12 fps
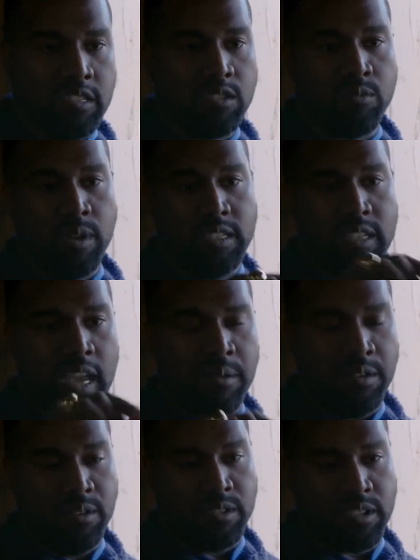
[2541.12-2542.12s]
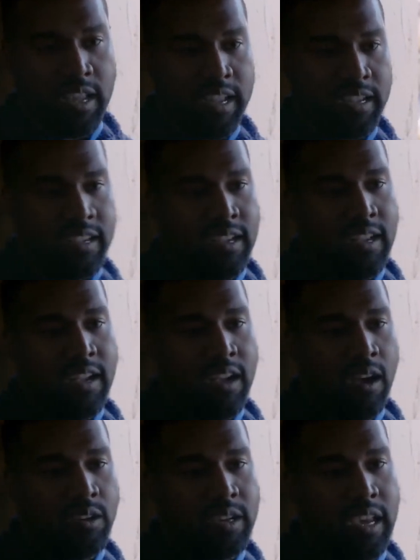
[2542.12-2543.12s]
There's one time where it was like,
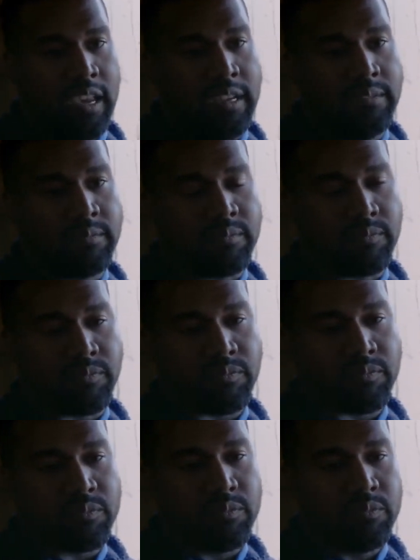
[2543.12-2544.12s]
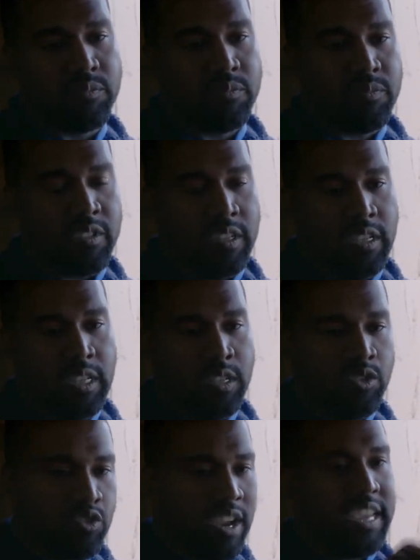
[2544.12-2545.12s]
okay,
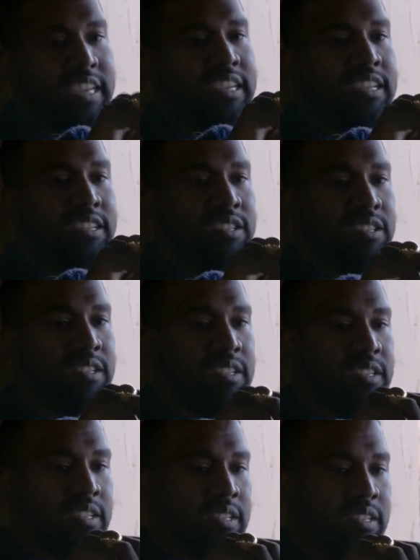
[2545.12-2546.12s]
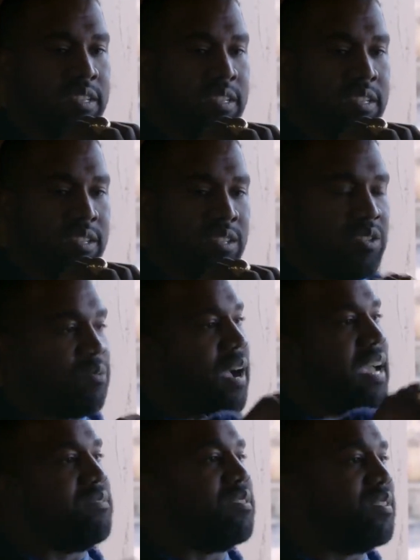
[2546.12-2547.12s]
Drake is your
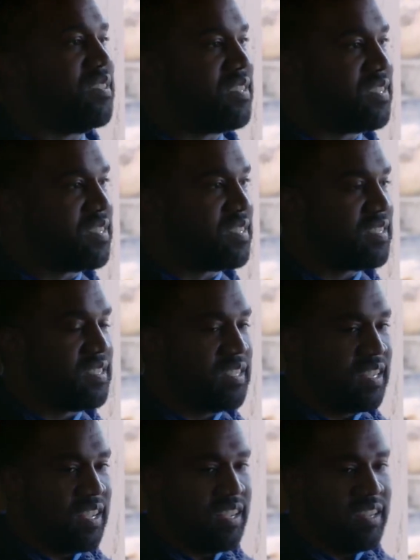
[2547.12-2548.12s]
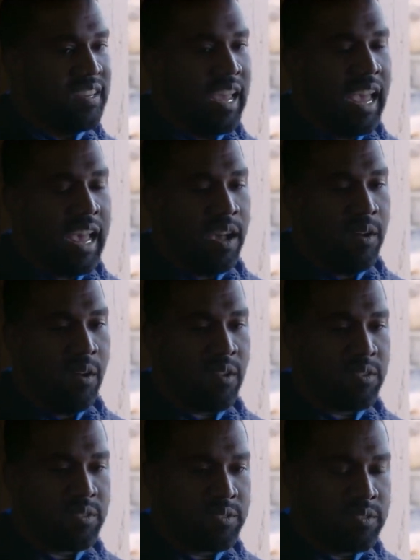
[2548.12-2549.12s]
rival. Now,
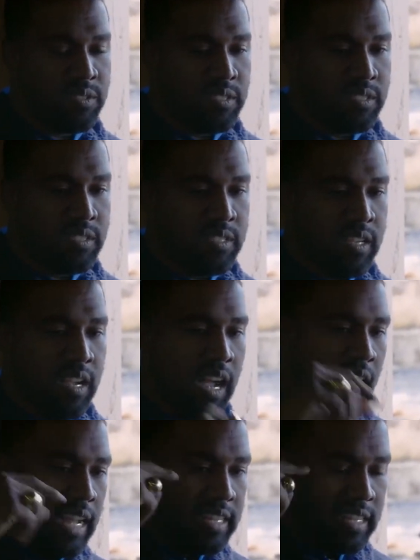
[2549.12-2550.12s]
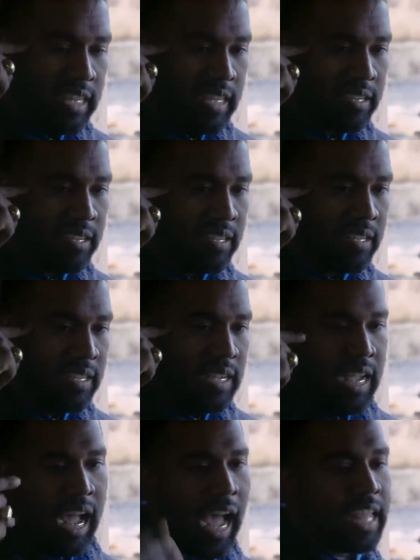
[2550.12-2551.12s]
I think
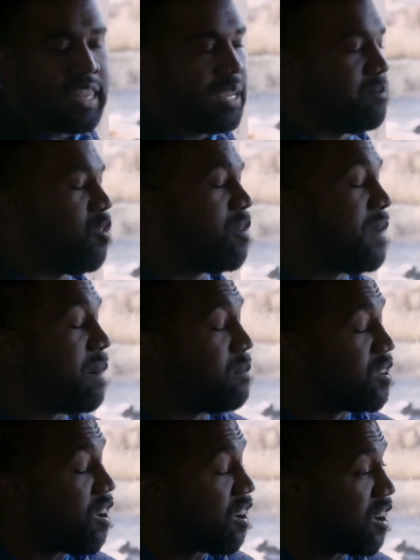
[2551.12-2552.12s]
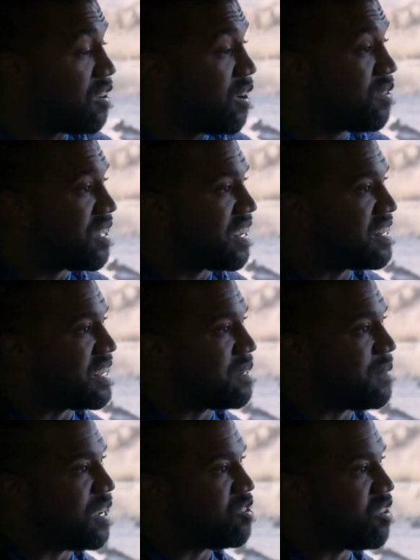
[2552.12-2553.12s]
more about Bernard Arnault than I think
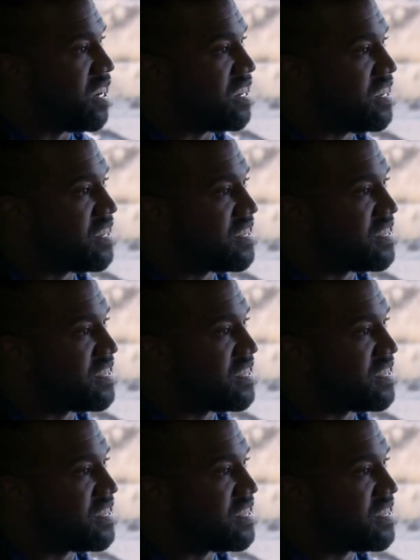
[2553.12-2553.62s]
about Drake,